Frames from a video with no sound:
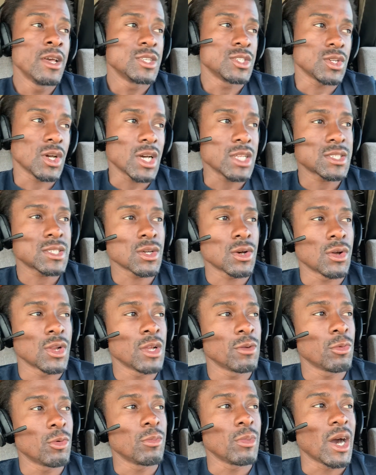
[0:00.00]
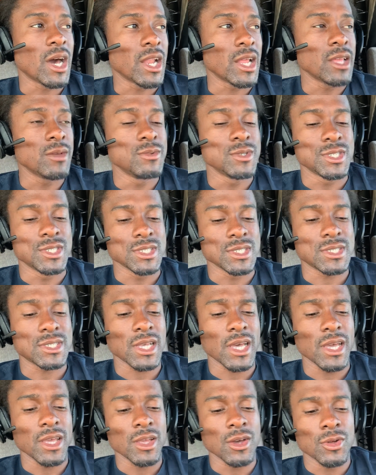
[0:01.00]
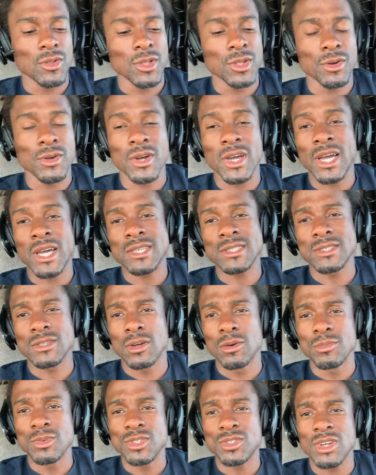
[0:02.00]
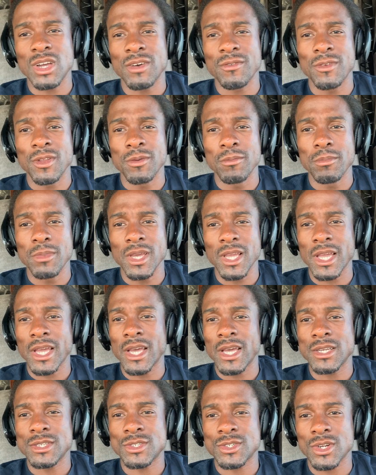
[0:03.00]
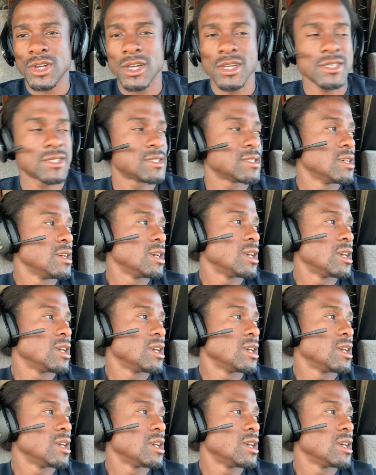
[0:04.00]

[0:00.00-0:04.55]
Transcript: So I told him about it. He was just like, yo, little ass is going to be driving them big ass trucks.